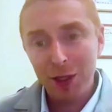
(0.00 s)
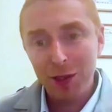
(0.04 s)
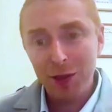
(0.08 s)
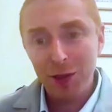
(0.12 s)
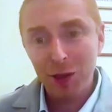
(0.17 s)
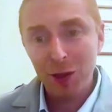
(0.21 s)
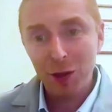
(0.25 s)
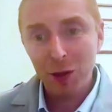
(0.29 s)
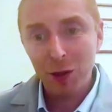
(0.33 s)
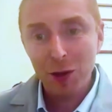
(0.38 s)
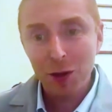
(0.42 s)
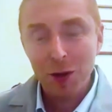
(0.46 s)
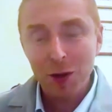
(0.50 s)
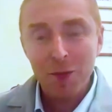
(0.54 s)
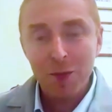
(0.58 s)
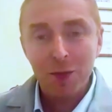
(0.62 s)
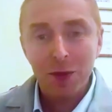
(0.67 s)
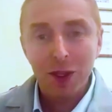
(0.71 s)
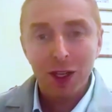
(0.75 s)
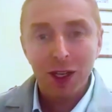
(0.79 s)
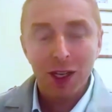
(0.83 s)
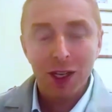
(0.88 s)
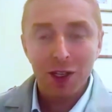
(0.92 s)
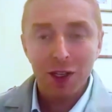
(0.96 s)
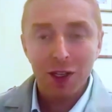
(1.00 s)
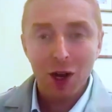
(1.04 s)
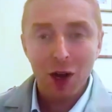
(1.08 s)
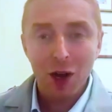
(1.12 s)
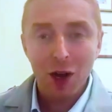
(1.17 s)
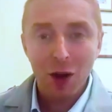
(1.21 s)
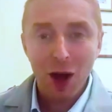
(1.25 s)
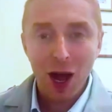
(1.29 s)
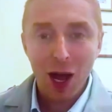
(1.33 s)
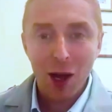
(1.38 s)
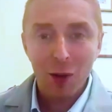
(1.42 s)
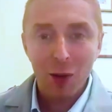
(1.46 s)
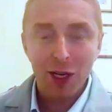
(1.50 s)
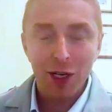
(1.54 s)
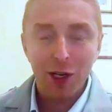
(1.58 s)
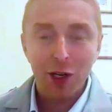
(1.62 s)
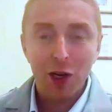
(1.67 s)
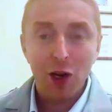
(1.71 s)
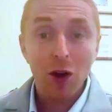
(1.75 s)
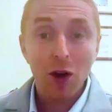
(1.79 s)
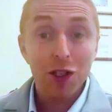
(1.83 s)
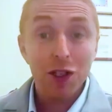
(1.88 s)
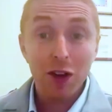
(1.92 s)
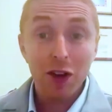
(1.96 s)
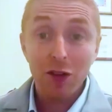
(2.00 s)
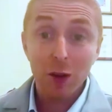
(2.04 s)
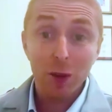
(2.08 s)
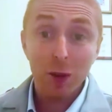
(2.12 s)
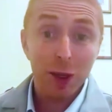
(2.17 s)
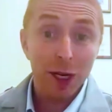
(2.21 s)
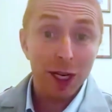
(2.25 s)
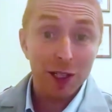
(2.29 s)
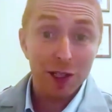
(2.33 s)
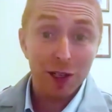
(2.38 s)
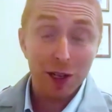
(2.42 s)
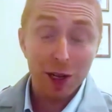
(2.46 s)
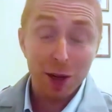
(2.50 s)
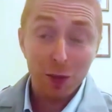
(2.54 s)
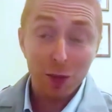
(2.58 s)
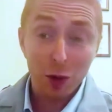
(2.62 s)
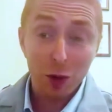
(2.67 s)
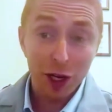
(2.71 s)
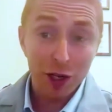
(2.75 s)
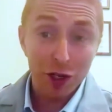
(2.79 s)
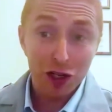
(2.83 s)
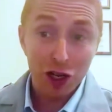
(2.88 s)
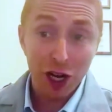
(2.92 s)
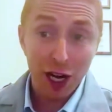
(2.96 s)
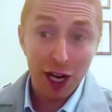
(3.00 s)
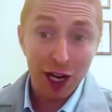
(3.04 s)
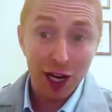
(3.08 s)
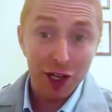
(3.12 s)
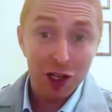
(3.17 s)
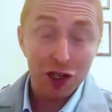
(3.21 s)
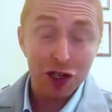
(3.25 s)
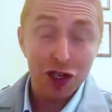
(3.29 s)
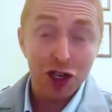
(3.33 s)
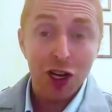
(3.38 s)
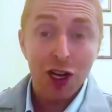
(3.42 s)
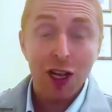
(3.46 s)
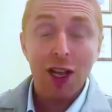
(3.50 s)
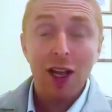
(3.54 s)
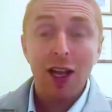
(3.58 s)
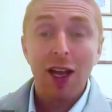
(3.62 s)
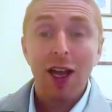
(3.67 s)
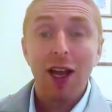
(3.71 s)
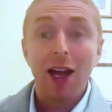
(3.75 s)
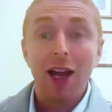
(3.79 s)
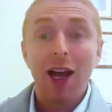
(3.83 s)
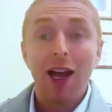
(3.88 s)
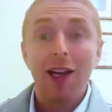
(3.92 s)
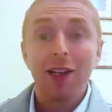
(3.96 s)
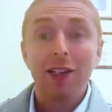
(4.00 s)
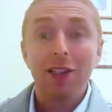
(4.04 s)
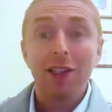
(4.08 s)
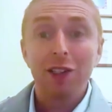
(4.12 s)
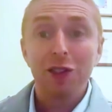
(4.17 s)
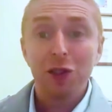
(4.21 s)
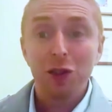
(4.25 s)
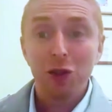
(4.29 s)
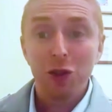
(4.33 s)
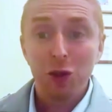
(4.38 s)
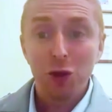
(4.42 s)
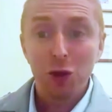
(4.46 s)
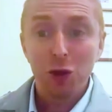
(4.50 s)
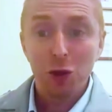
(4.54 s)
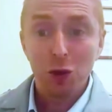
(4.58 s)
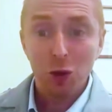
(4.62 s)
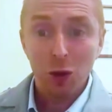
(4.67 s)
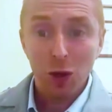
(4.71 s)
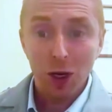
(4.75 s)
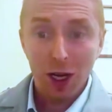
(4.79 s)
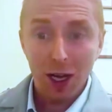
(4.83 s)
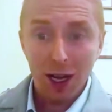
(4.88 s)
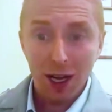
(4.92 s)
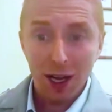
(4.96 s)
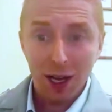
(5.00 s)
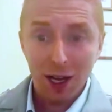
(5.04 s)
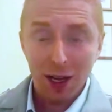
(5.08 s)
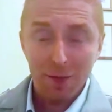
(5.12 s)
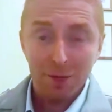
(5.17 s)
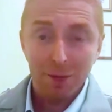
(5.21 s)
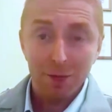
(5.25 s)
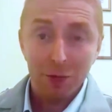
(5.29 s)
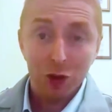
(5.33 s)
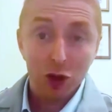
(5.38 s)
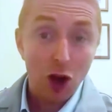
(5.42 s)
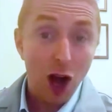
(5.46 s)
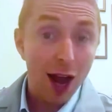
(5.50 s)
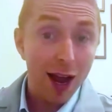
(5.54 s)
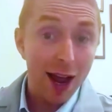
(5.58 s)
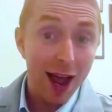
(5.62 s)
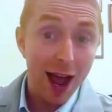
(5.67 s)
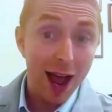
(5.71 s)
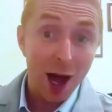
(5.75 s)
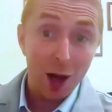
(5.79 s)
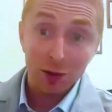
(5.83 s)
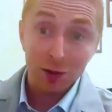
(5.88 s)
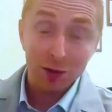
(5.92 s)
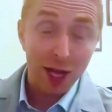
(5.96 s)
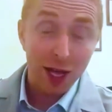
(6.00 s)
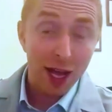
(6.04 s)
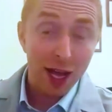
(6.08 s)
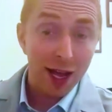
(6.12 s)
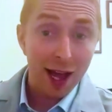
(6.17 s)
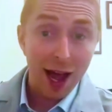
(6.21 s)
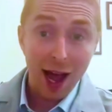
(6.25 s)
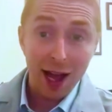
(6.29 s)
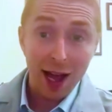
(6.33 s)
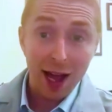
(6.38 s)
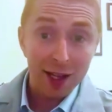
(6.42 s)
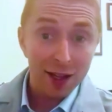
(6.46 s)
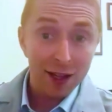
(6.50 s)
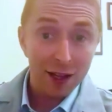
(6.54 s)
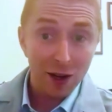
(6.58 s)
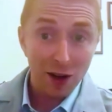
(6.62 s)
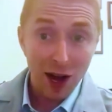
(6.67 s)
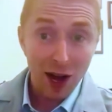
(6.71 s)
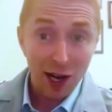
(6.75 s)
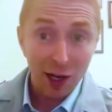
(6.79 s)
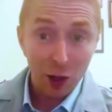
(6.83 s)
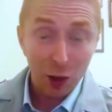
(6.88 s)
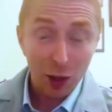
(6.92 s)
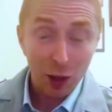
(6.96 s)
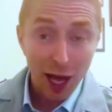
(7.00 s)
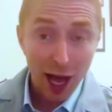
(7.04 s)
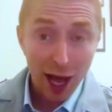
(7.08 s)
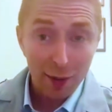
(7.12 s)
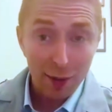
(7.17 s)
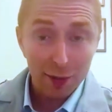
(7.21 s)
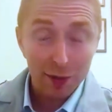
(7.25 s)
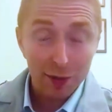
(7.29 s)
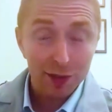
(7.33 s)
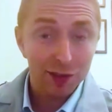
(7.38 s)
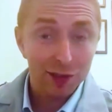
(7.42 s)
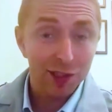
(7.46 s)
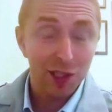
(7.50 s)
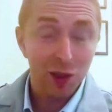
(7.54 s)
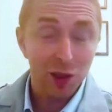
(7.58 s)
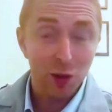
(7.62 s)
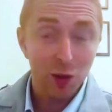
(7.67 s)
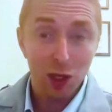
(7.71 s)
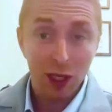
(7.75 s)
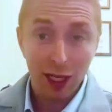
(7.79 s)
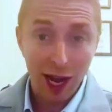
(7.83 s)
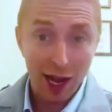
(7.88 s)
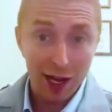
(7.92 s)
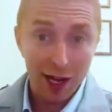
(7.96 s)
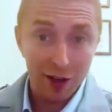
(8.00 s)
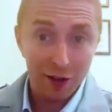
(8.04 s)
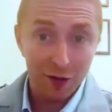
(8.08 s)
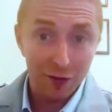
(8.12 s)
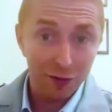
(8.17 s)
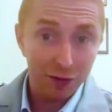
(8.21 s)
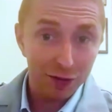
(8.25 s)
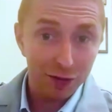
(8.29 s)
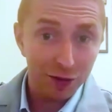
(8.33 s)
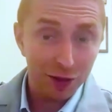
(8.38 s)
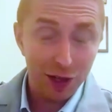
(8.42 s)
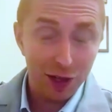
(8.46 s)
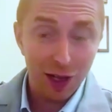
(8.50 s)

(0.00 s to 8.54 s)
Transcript: And so, I would encourage everybody to embrace change, to try out AI in their echo lab, see what kind of